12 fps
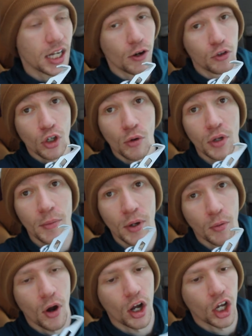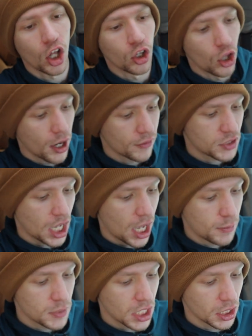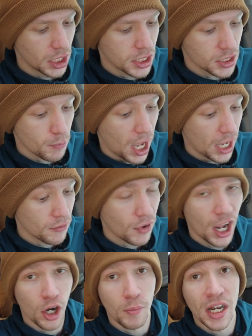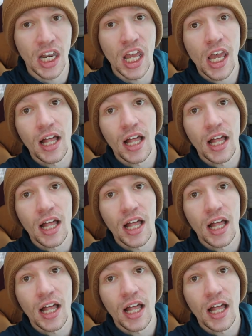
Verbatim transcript: Now, don't get me wrong, a lot of times, at least in my environment,